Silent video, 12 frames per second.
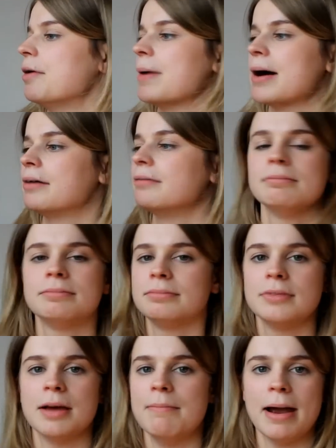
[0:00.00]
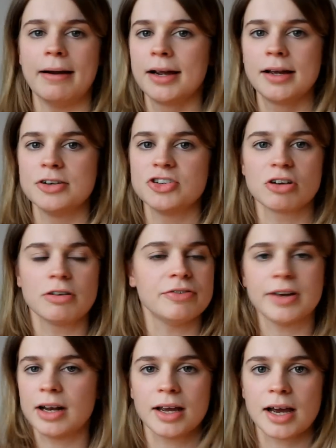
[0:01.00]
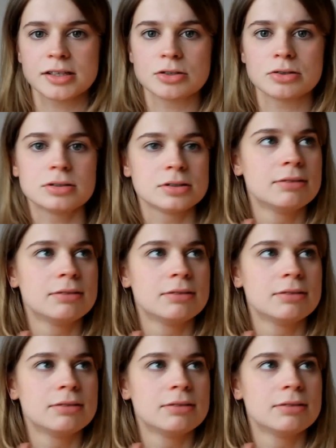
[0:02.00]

about American geography, like, at all.